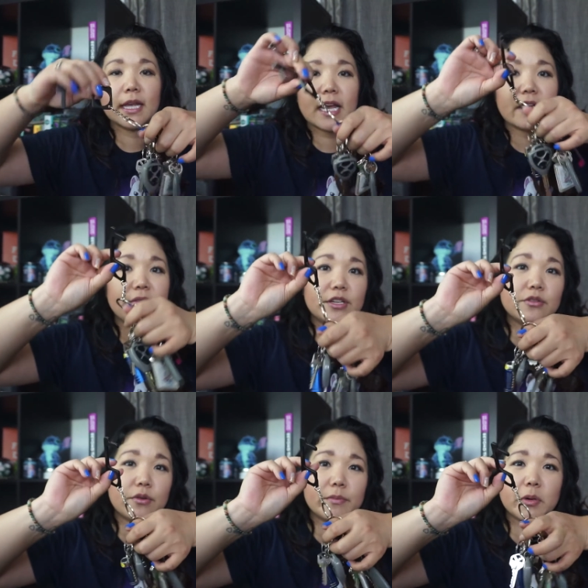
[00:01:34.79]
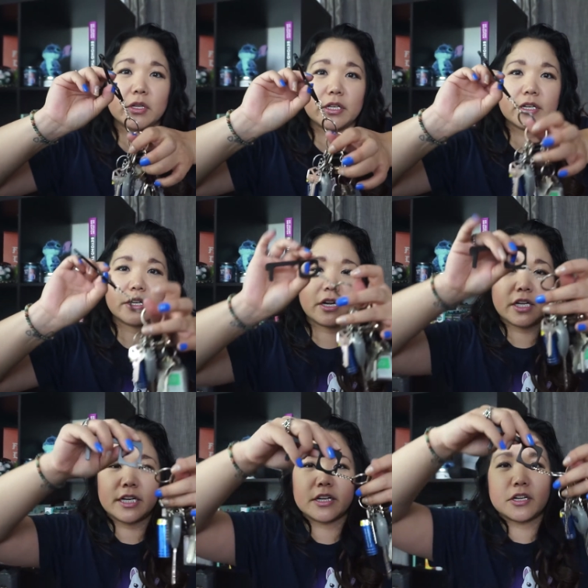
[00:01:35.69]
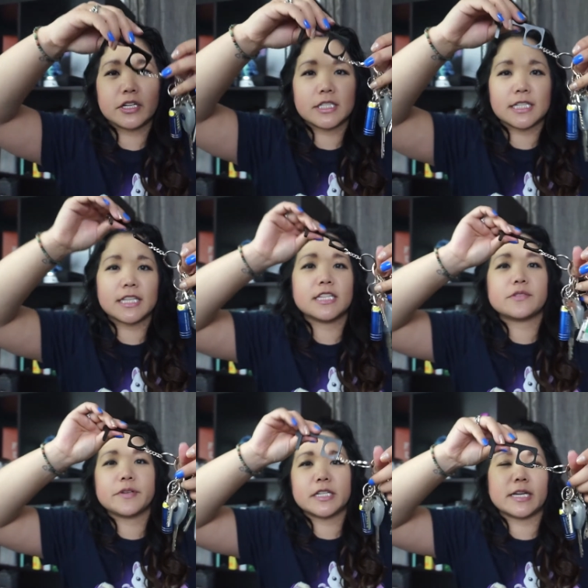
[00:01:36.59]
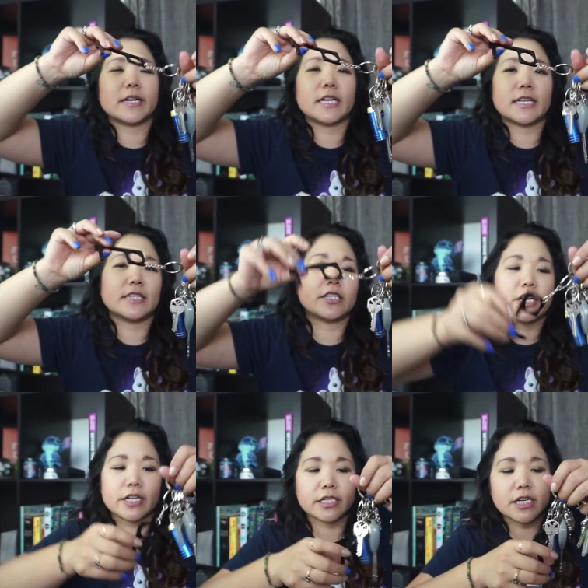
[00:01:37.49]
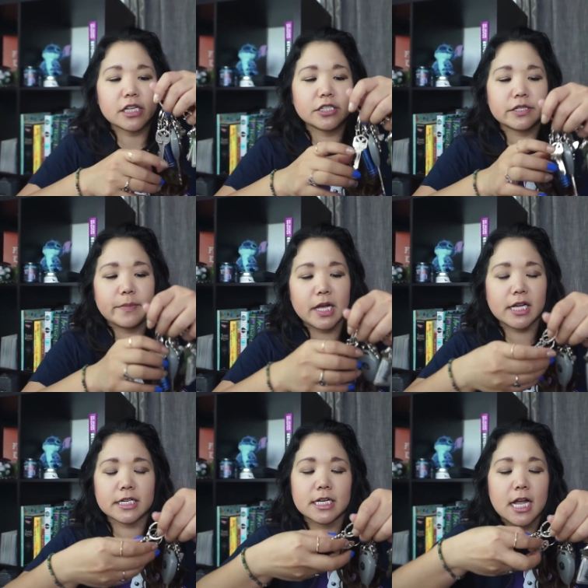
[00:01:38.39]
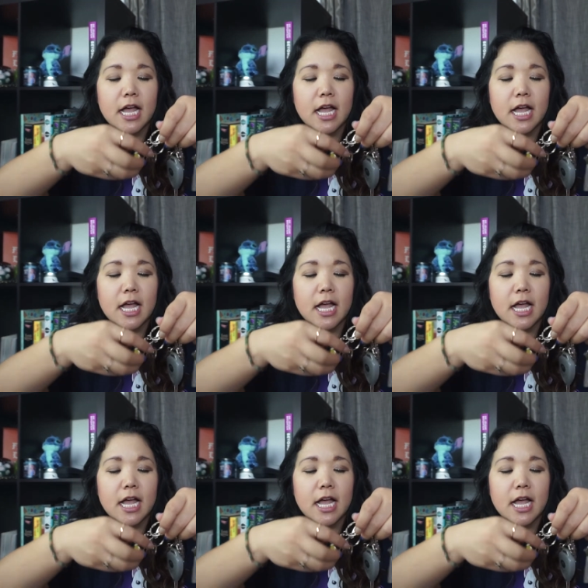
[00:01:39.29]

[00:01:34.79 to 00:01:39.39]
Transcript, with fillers: I have a door puller on it currently. This one I got at the Target dollar spot.